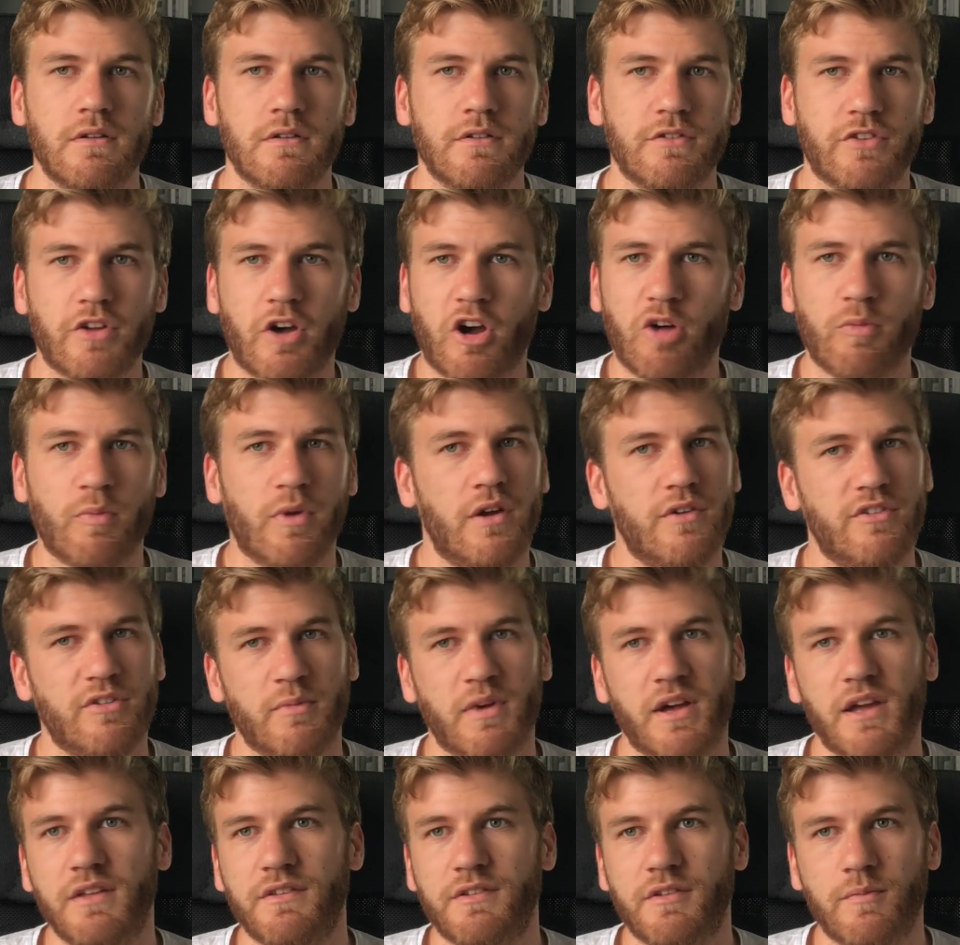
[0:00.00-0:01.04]
Dark mode is
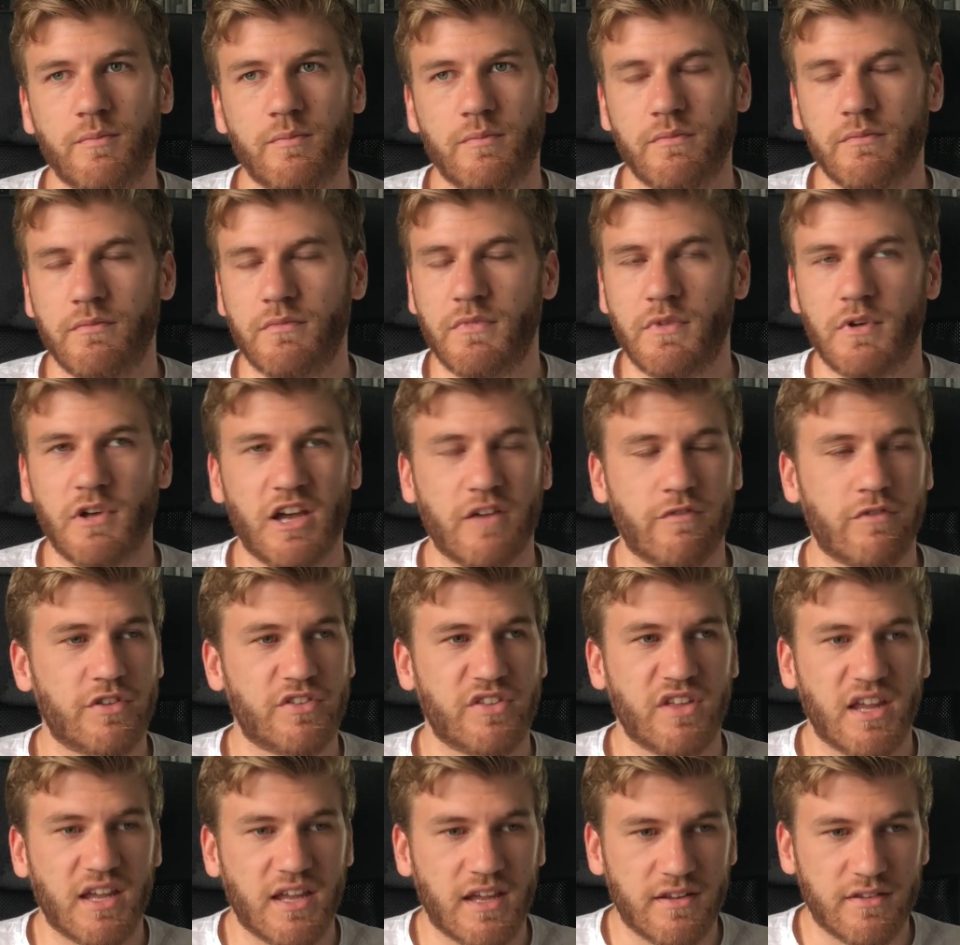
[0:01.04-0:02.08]
amazing.
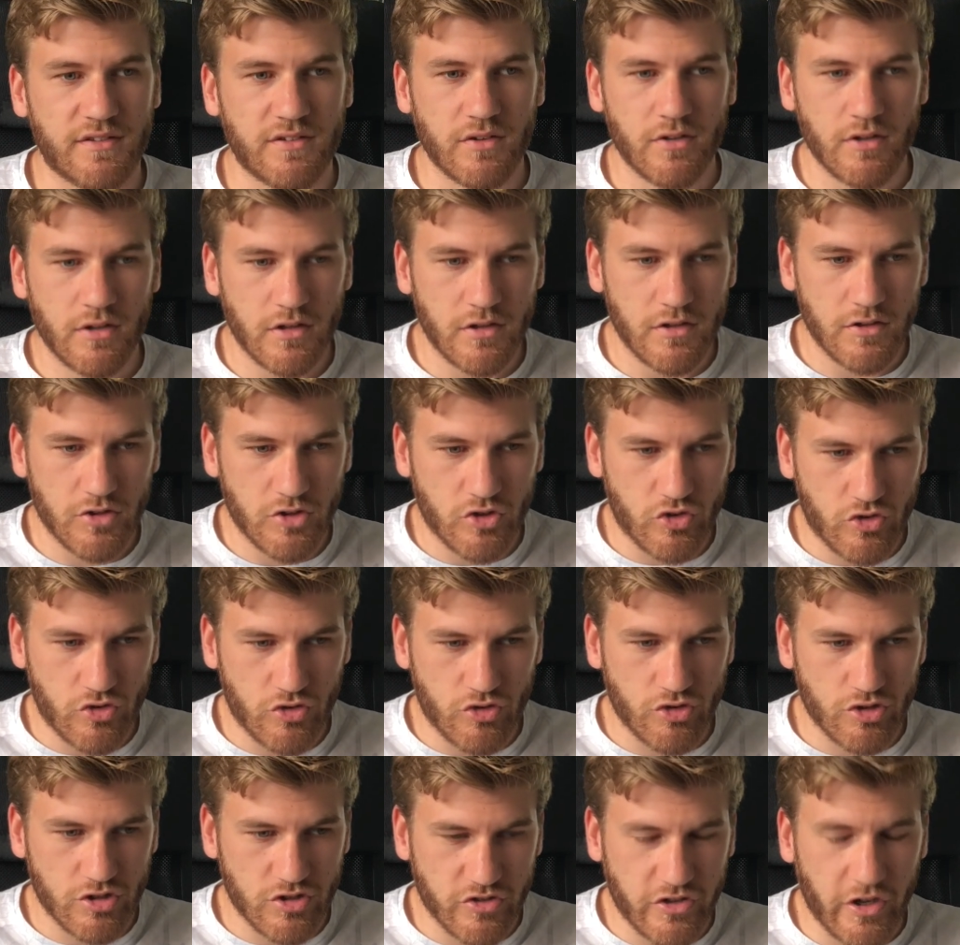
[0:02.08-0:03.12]
Everything is
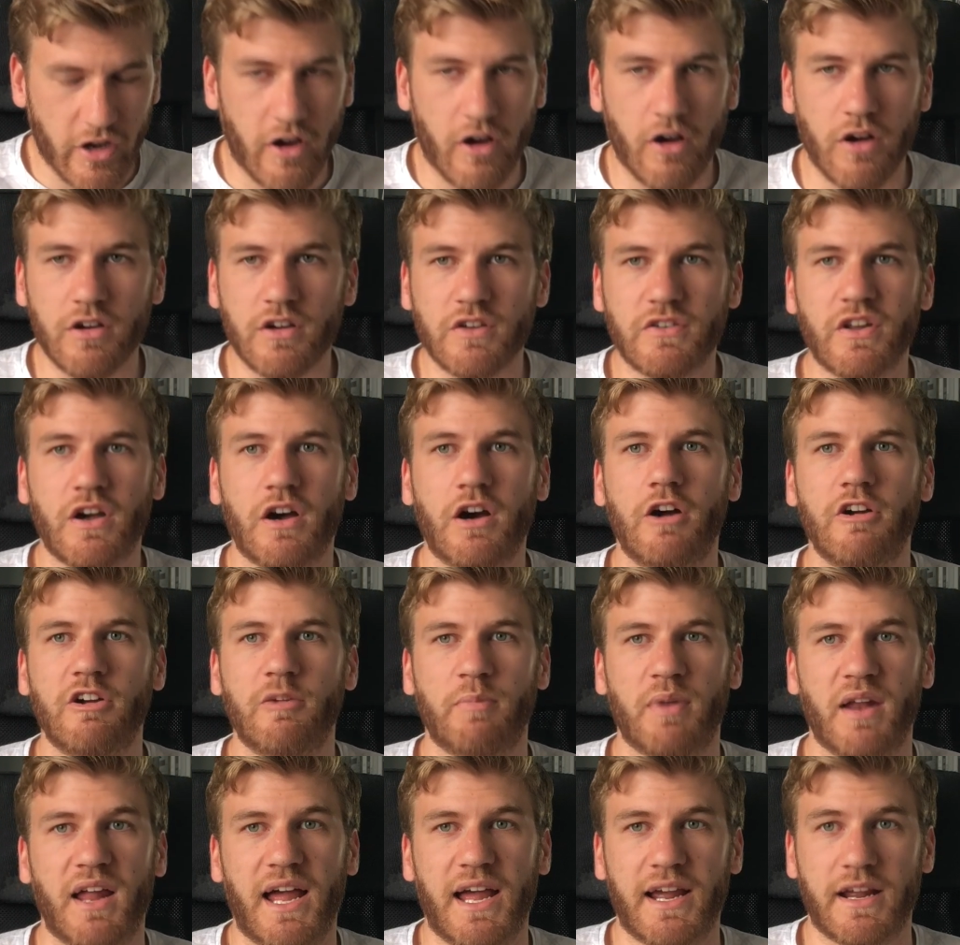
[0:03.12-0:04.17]
dark
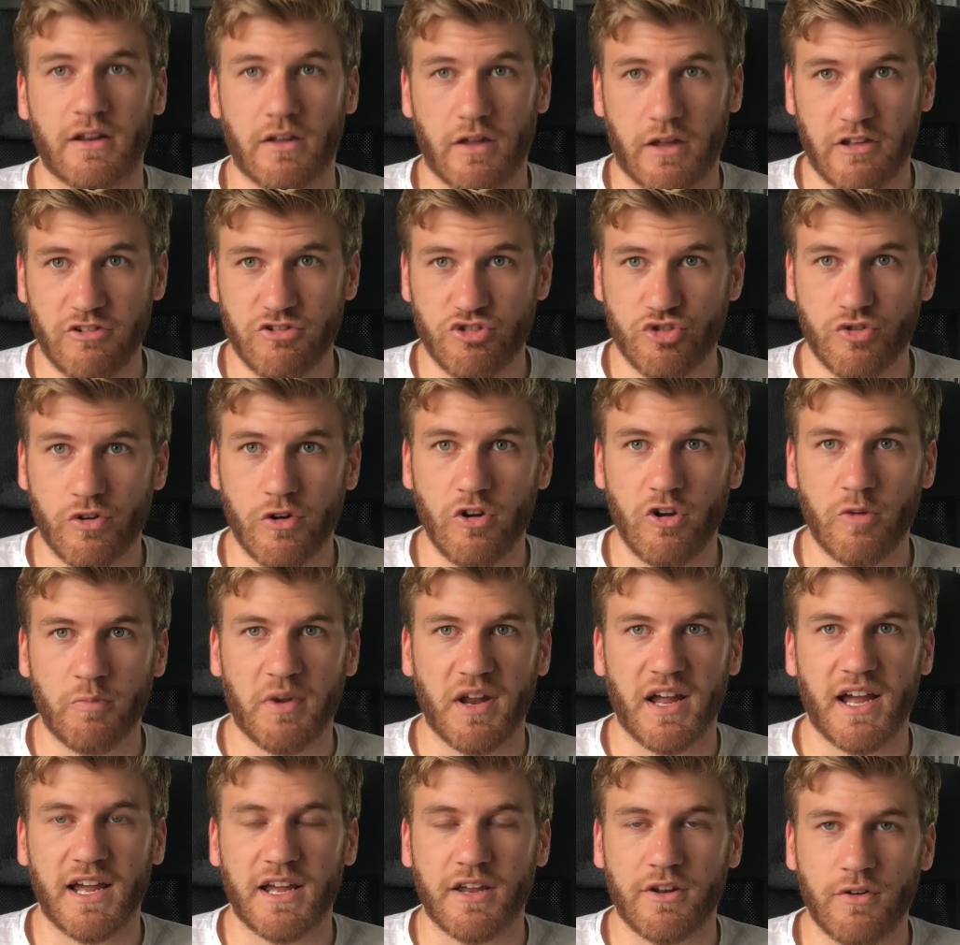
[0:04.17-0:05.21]
black, like true
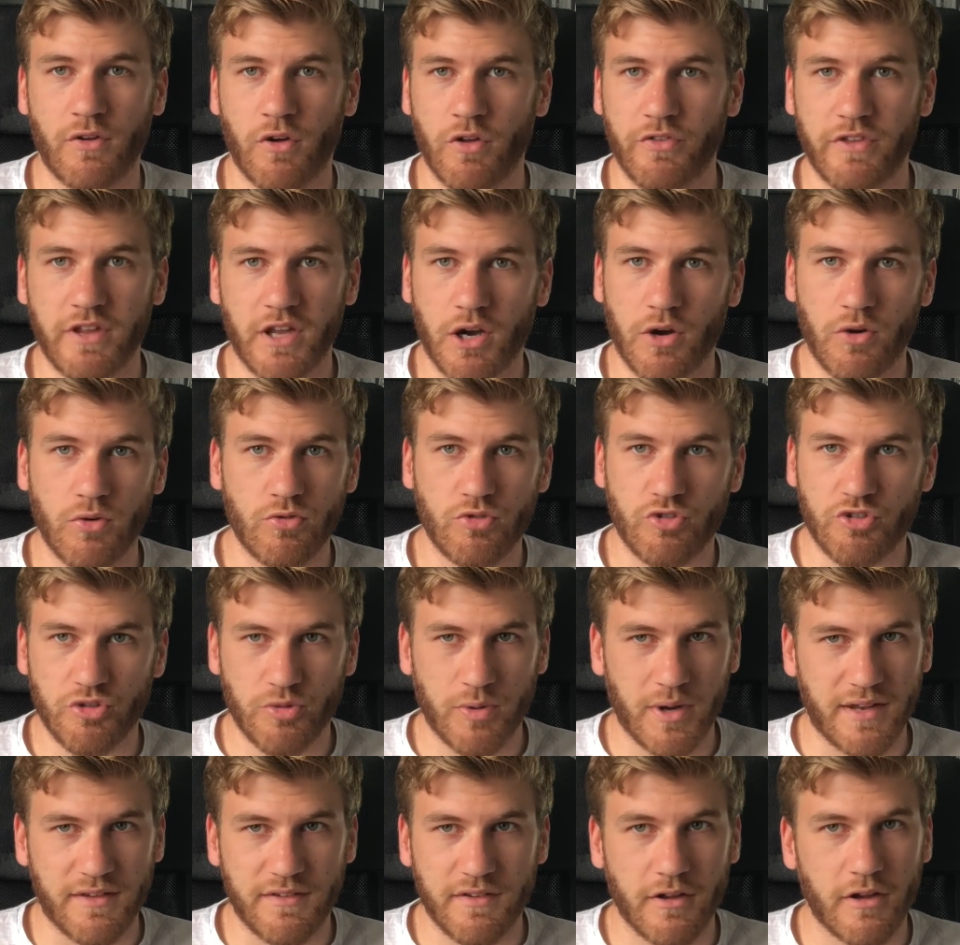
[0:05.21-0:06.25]
black, not the old
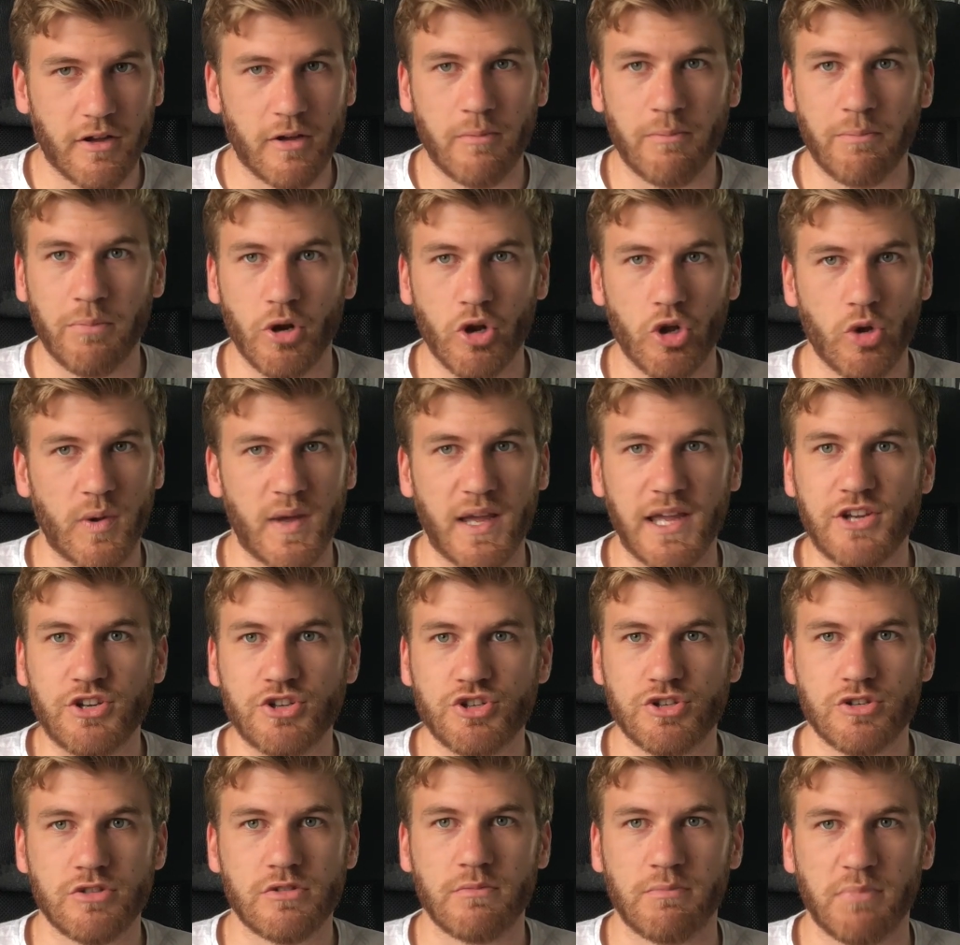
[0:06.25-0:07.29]
Twitter
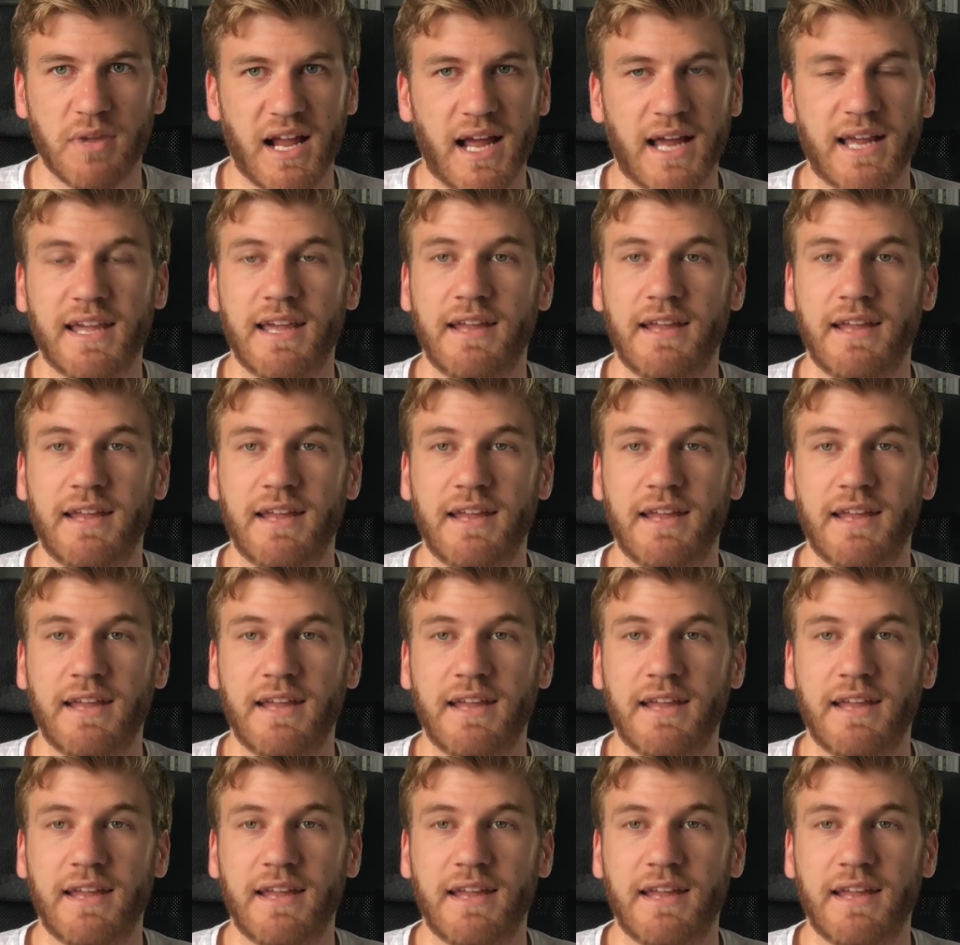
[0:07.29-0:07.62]
bluish black.